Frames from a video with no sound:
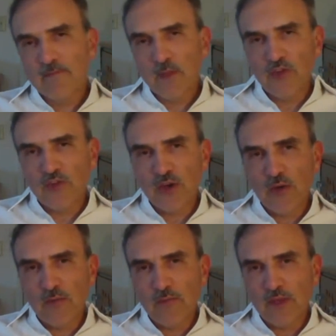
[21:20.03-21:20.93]

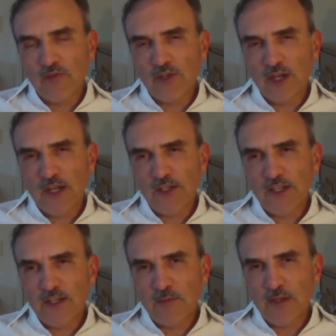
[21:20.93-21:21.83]
so it gives you an
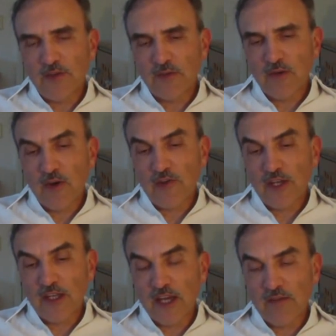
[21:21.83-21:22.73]
idea. But as far as
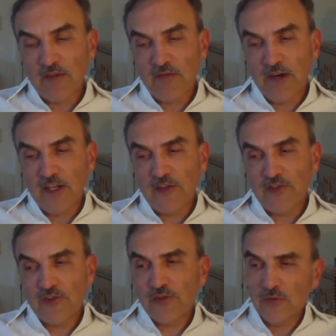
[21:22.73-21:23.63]
any kind of
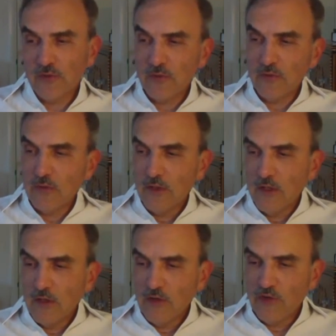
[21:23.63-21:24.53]
advice to
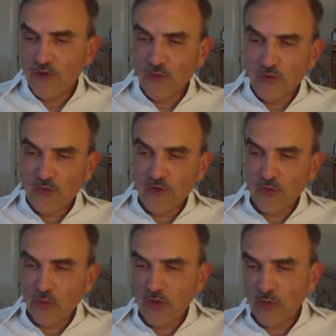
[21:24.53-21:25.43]
students,
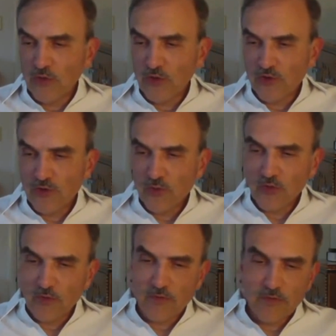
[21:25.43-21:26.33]
it's one of those
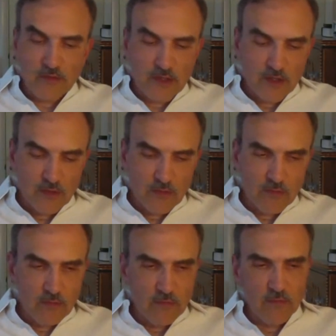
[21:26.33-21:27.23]
issues of,
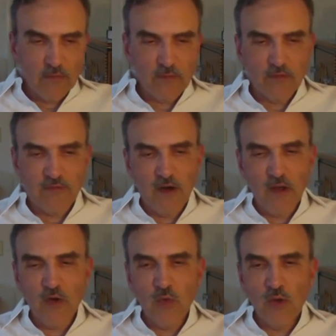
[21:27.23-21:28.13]

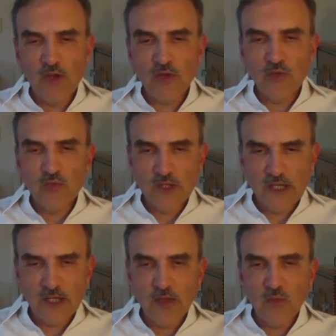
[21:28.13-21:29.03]
follow what you
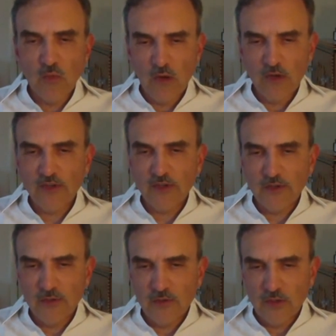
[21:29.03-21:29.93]
really want to
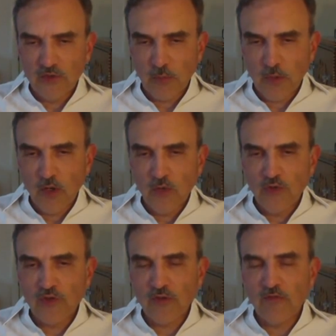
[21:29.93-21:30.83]
do as
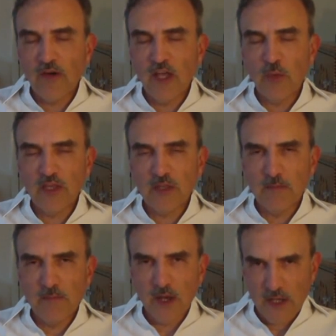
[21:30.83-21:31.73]
opposed to following the
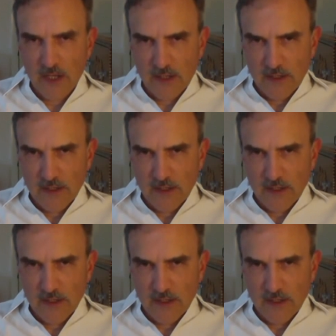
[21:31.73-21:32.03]
money.